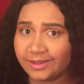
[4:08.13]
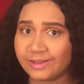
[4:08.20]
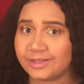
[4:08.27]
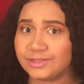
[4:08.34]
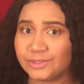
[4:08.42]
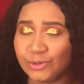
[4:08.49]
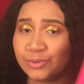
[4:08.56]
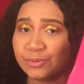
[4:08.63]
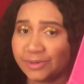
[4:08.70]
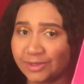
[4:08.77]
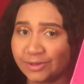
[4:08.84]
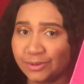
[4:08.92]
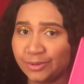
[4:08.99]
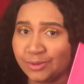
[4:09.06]
Because you
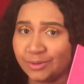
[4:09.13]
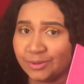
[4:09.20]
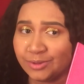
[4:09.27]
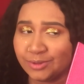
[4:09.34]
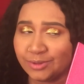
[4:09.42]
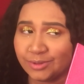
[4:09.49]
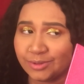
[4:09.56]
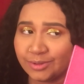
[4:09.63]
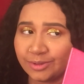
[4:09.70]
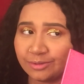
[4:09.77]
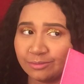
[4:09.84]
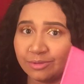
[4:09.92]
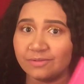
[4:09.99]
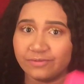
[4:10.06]
will
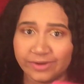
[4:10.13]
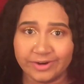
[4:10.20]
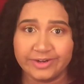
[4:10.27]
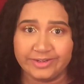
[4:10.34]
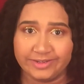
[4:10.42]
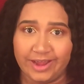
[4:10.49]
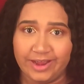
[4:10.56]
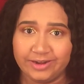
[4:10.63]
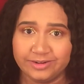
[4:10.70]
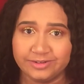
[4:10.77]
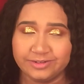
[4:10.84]
be very sad.